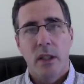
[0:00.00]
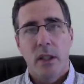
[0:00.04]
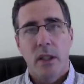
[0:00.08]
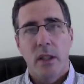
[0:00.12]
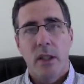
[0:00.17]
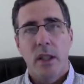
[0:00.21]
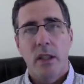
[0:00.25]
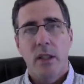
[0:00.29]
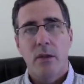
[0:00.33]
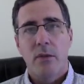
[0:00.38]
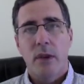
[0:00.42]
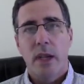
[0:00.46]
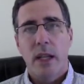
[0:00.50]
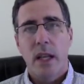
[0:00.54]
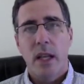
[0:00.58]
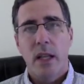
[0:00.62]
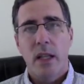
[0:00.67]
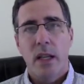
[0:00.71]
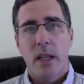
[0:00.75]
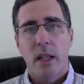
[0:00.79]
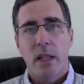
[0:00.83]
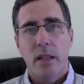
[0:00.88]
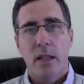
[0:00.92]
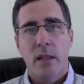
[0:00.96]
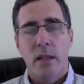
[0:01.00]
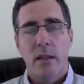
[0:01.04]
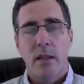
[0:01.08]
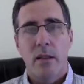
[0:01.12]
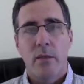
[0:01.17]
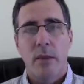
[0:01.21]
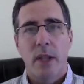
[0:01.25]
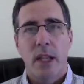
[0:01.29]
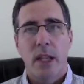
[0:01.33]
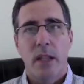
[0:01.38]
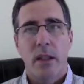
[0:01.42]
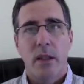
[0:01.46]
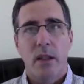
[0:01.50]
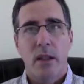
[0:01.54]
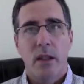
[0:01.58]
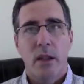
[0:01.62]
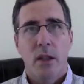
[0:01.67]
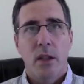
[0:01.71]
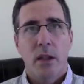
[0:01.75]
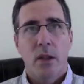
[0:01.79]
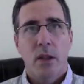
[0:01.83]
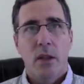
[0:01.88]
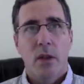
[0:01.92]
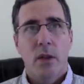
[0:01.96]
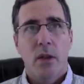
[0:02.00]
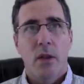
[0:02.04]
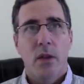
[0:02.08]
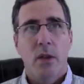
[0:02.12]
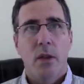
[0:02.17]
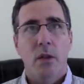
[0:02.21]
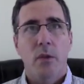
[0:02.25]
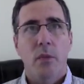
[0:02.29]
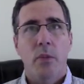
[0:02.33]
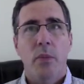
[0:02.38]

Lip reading: He's recognized as the man who